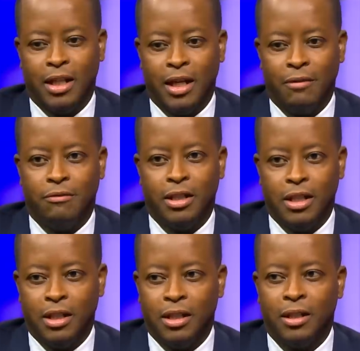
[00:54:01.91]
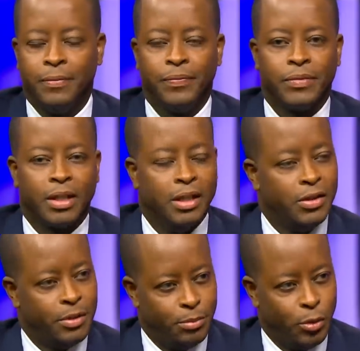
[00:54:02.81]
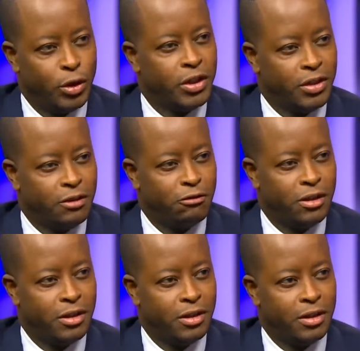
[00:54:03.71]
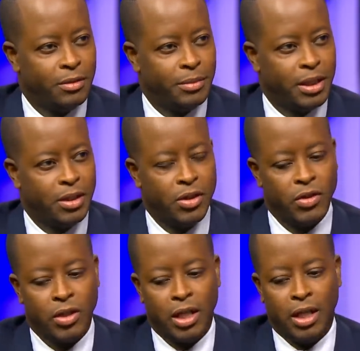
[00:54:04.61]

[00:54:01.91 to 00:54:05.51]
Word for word: Day every year is important and critical, because